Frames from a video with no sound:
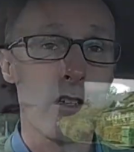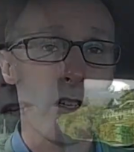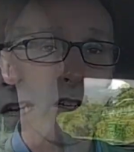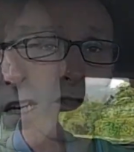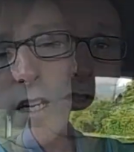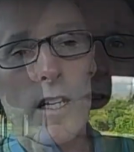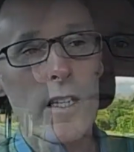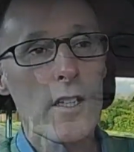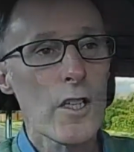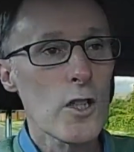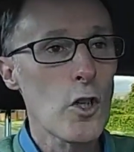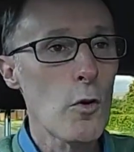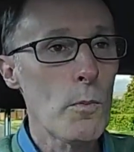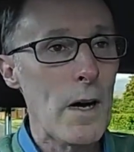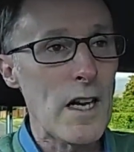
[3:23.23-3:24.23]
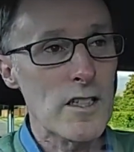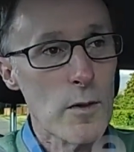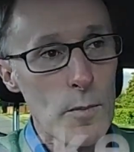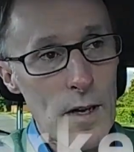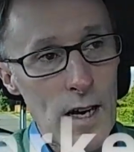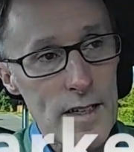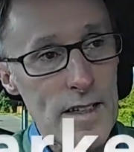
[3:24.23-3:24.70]
So I'm going to go past the
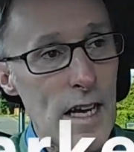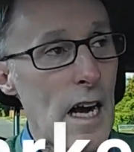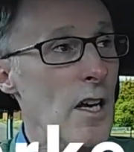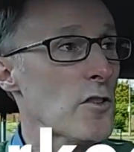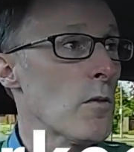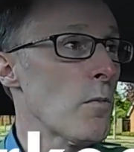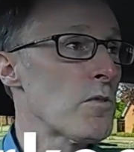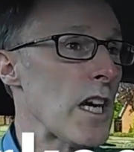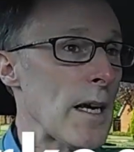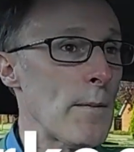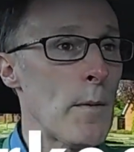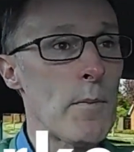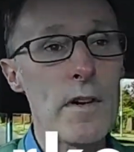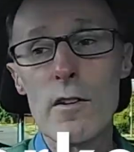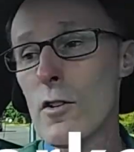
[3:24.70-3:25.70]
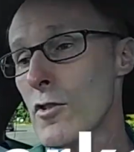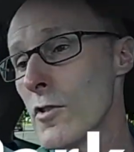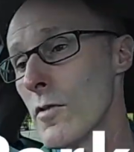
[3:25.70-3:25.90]
parked car, so I'm checking my mirrors.